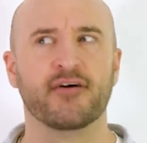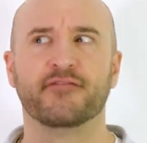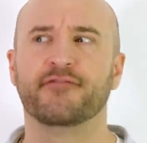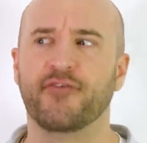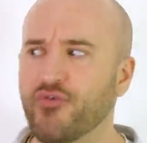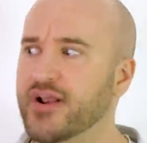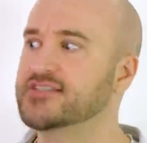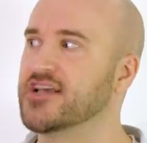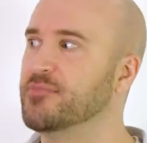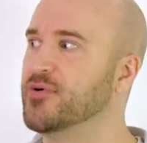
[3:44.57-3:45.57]
For
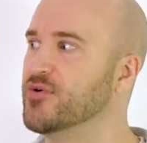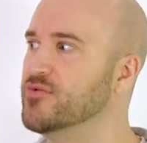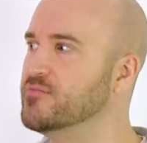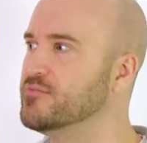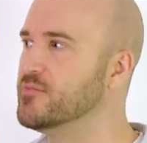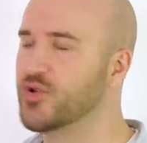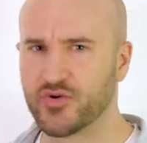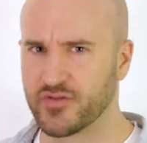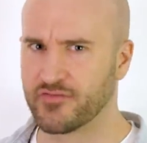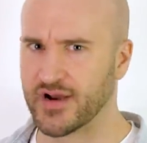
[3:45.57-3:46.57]
example,
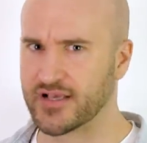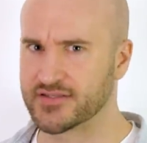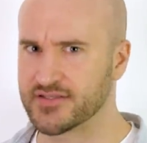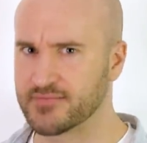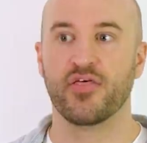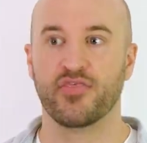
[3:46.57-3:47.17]
Lord of the Rings.